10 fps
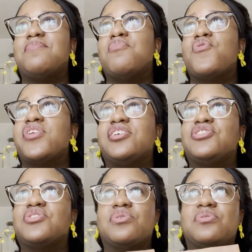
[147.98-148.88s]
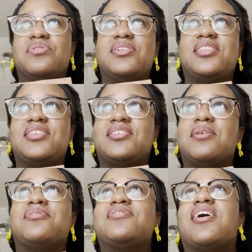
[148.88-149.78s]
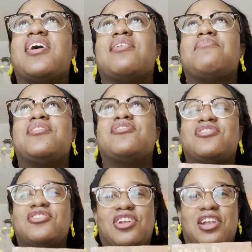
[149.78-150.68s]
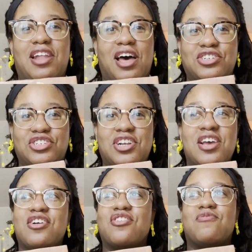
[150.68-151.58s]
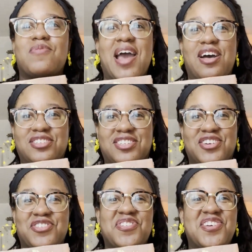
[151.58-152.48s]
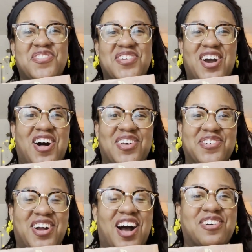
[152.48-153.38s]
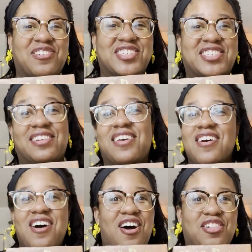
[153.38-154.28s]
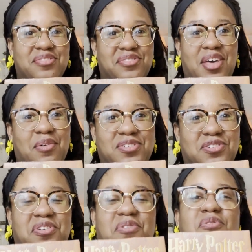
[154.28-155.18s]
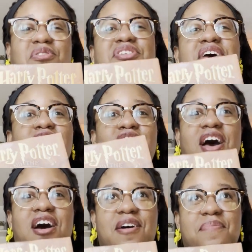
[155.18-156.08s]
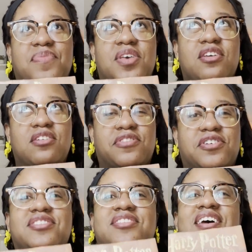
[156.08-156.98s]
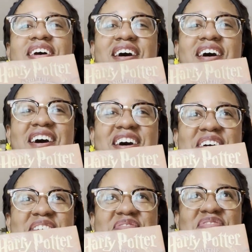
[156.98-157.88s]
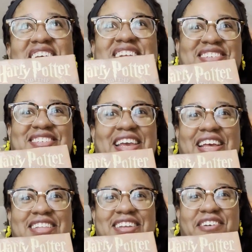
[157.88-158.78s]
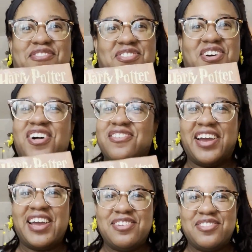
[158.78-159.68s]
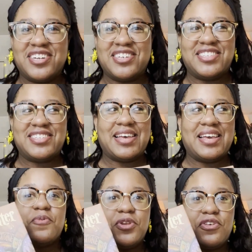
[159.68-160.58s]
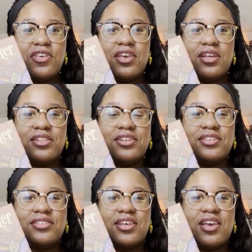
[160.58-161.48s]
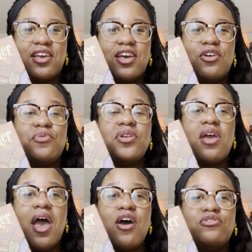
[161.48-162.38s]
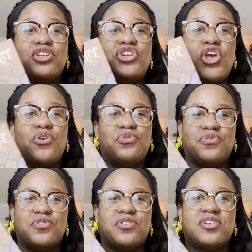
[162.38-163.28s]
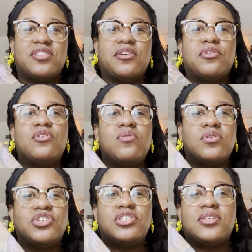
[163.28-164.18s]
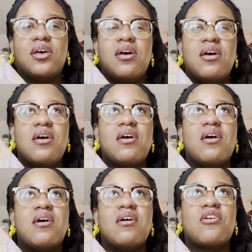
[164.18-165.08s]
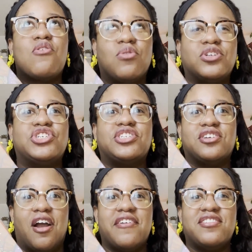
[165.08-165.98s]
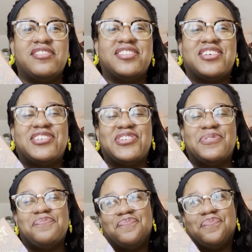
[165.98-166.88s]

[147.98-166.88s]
boarding school in the summertime, and there's such lush grounds and greenery all over Hogwarts and all over that Wizarding World universe. It is England after all, right? Where it's like, we know that England is like renowned and known for their gorgeous gardens. So,